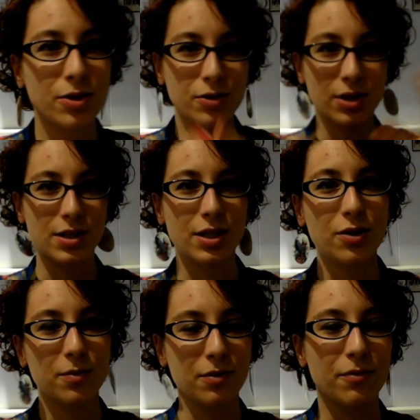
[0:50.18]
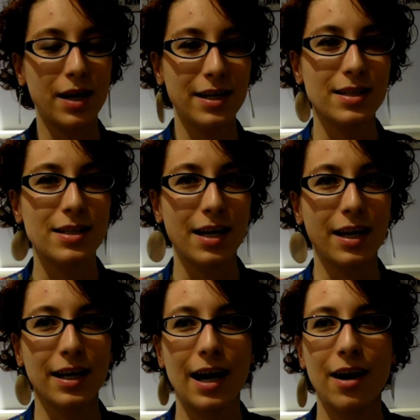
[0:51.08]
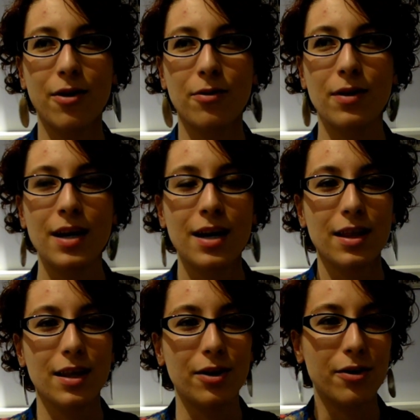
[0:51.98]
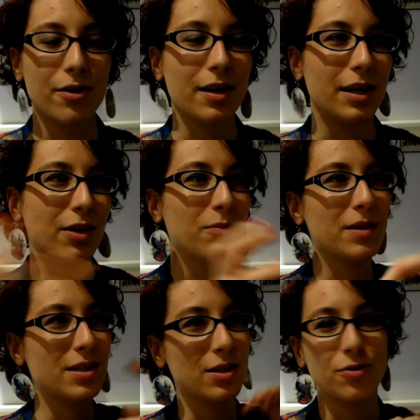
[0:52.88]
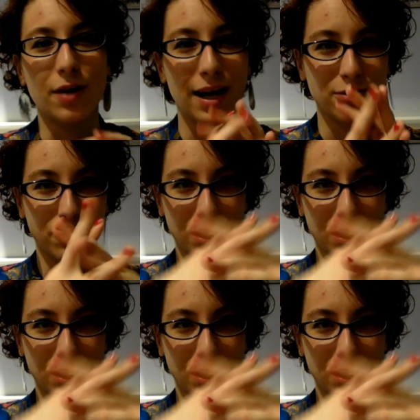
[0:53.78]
to just human rights and how the earth and humans interact